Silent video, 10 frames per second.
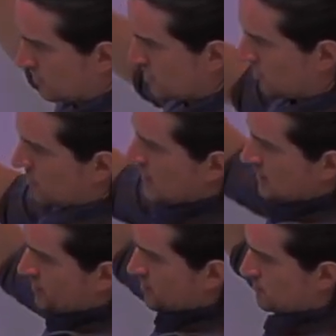So
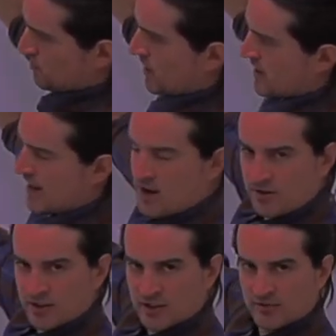the spreading
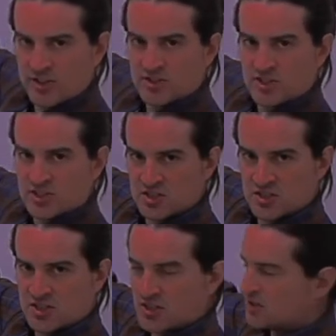out of these
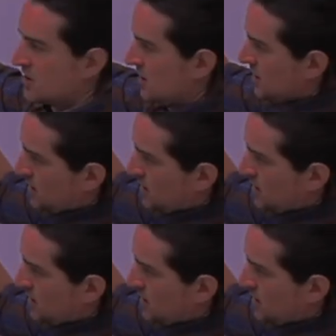distances